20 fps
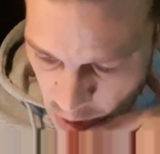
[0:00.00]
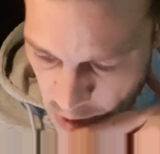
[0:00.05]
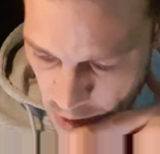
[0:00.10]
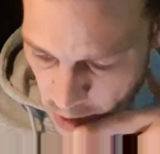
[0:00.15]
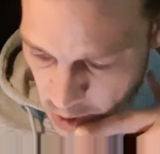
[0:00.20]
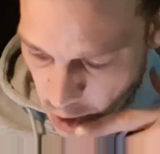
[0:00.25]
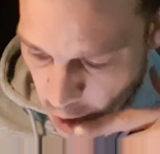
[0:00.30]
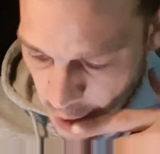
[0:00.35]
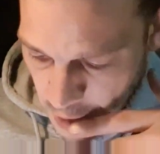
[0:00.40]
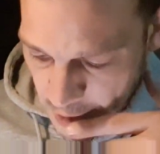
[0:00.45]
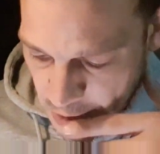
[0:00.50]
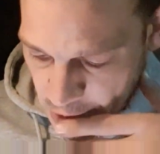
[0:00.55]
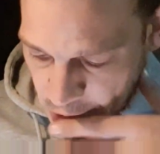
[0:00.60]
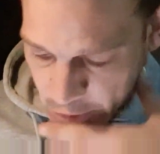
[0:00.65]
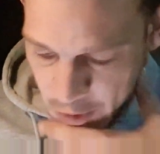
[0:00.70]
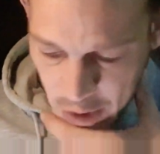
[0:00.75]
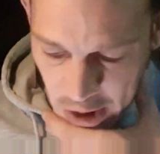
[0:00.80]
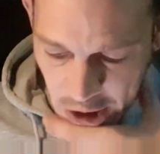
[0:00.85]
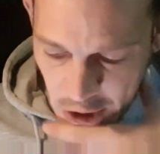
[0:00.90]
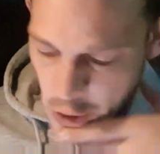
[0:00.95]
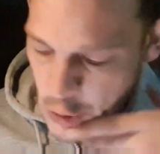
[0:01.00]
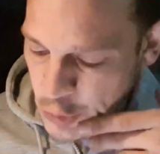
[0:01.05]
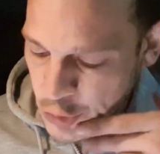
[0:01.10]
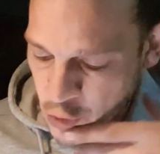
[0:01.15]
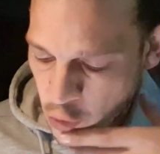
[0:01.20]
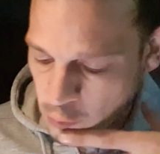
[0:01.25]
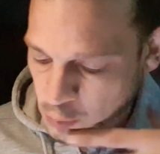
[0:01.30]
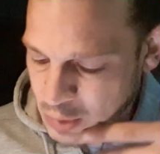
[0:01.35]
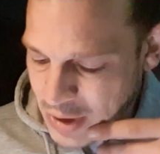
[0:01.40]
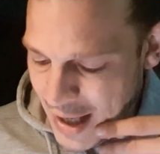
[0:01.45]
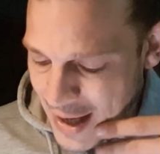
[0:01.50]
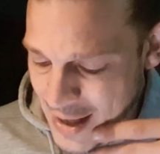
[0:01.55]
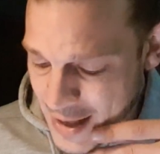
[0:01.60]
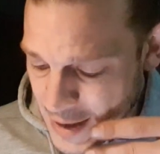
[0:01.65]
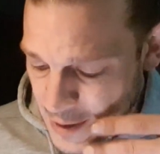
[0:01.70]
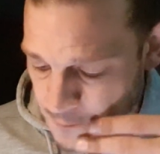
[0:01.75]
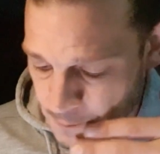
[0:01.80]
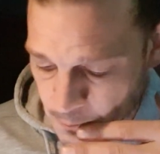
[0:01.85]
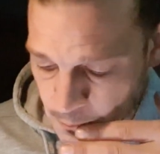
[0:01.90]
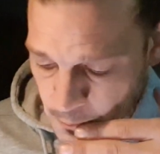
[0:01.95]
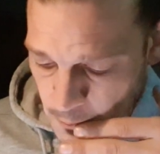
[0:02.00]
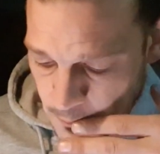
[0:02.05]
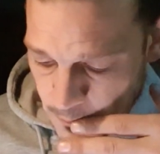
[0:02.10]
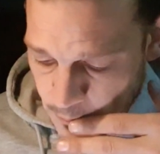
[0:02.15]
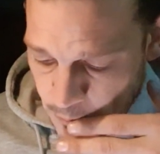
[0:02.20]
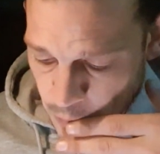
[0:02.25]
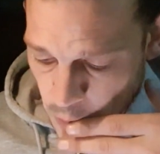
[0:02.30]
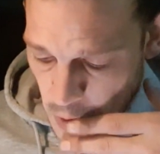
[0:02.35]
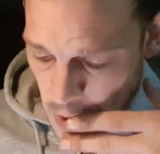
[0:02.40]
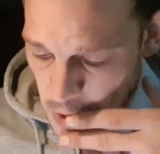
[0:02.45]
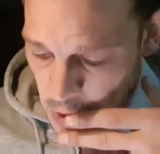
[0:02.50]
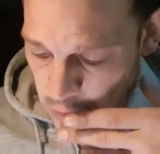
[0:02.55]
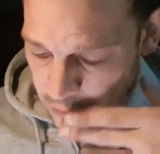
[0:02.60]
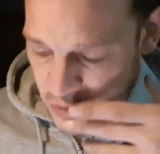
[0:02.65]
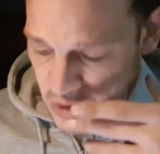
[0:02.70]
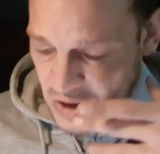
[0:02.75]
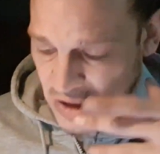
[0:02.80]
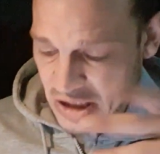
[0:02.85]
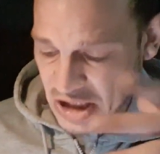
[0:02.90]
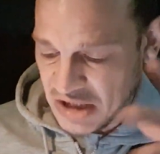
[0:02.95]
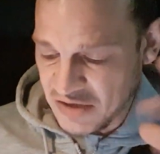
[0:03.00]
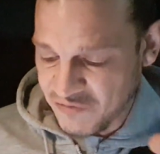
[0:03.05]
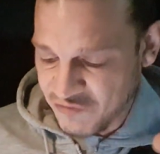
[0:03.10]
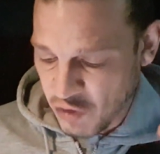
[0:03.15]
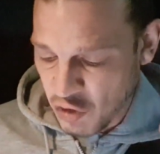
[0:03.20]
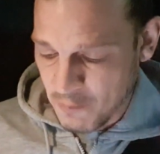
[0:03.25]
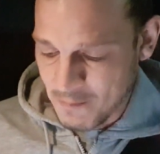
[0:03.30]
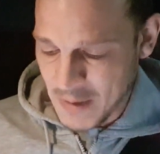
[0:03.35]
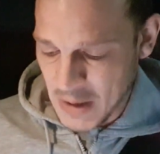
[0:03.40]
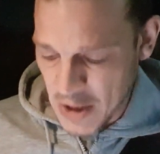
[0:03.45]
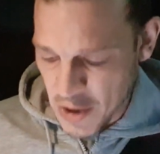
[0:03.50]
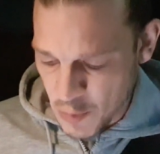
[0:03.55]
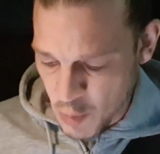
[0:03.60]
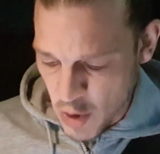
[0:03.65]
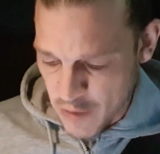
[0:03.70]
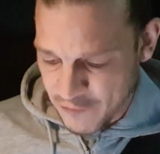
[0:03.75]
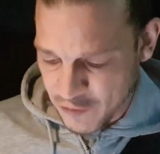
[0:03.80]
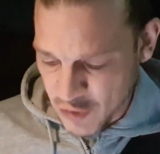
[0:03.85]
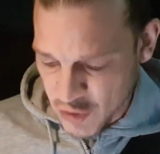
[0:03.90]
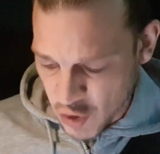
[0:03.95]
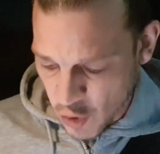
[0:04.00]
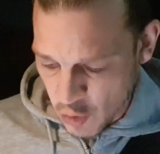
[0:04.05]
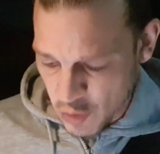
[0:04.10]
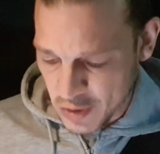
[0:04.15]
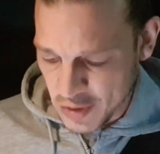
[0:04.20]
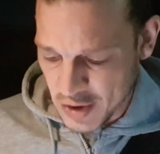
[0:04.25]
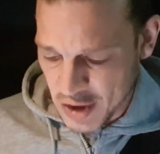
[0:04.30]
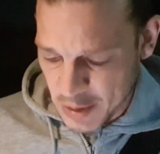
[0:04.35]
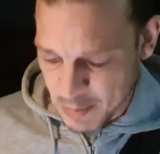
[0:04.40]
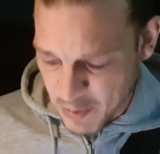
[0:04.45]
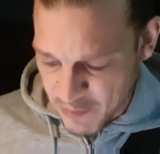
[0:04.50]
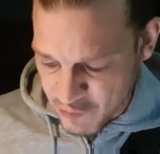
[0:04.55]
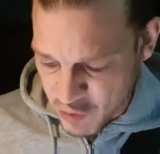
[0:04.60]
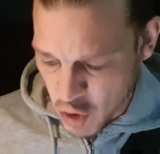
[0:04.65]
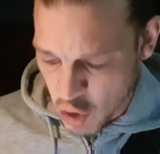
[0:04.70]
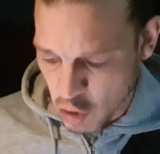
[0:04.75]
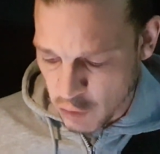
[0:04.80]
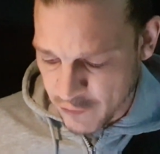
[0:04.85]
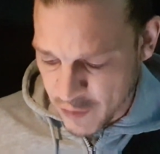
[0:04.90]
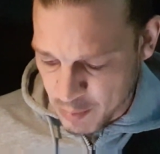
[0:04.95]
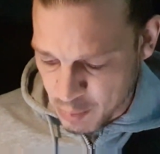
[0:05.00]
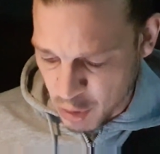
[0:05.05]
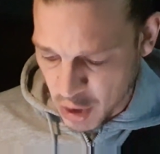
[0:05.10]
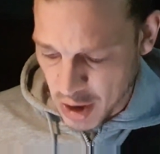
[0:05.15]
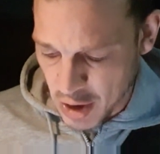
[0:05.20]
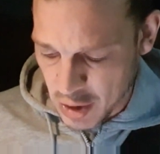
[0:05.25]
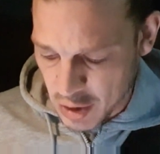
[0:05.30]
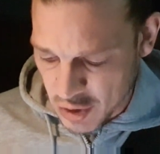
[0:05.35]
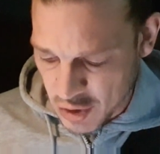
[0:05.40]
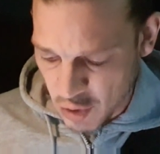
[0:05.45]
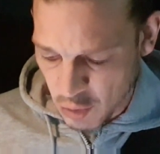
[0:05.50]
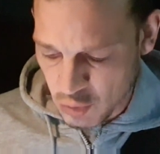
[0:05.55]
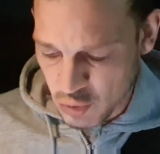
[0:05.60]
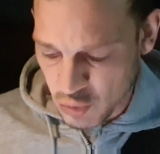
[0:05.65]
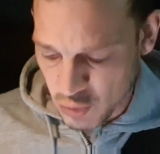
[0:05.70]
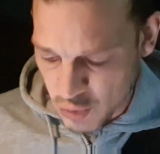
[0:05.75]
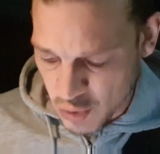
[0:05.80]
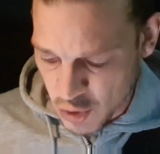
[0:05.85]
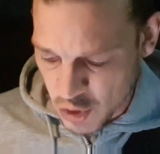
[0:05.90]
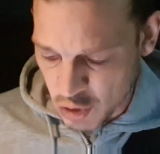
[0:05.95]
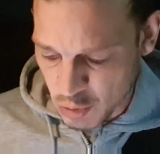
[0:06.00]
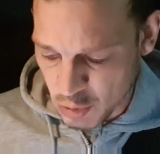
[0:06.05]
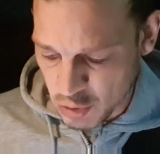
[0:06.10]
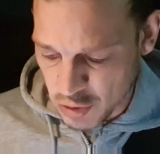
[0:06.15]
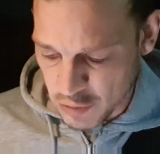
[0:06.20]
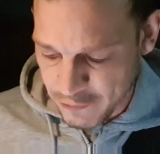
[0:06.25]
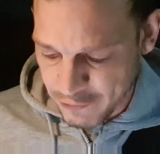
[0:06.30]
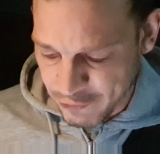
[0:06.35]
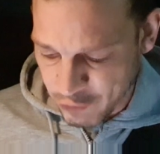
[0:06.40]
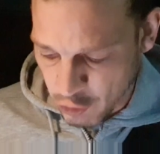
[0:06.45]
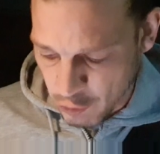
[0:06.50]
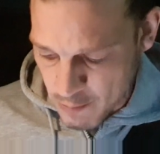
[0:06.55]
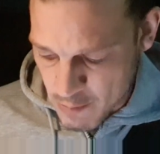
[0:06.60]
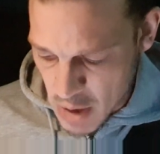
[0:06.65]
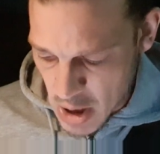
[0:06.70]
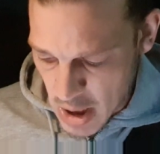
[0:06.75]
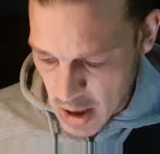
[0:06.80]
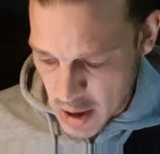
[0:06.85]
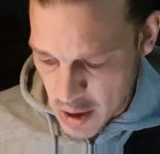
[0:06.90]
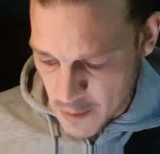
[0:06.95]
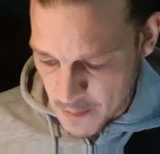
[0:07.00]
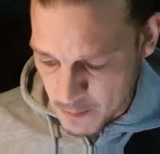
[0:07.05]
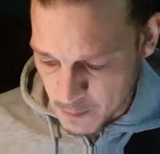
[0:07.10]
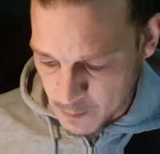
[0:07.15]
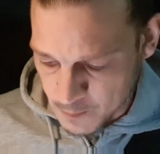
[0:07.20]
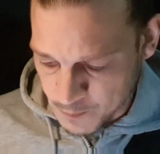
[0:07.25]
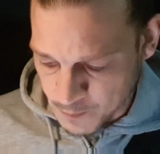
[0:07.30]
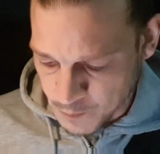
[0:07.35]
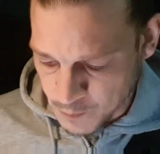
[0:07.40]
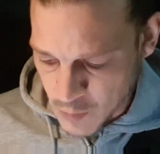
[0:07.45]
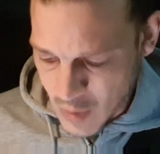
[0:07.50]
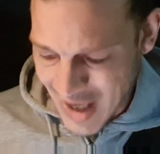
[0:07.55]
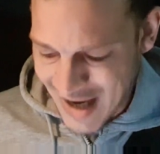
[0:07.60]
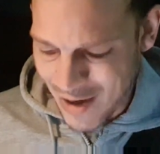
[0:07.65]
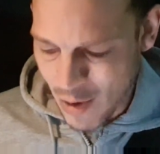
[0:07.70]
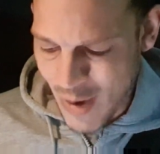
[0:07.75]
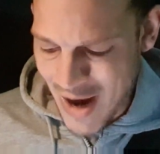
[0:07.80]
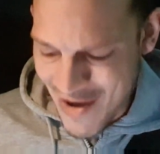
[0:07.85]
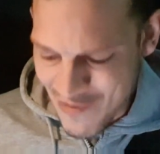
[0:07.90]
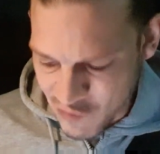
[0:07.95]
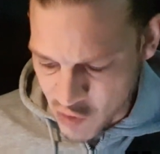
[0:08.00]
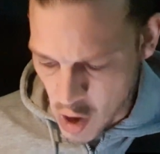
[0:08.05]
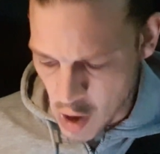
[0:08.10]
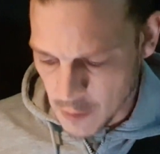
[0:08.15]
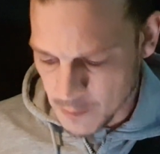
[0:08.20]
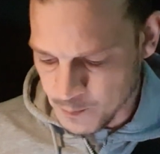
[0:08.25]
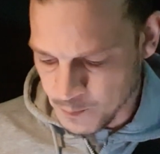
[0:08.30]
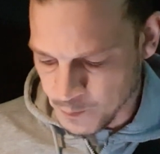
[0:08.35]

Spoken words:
According to Liu's update, another 64 million worth of tokens has been recovered, bringing the total to 204 million. However,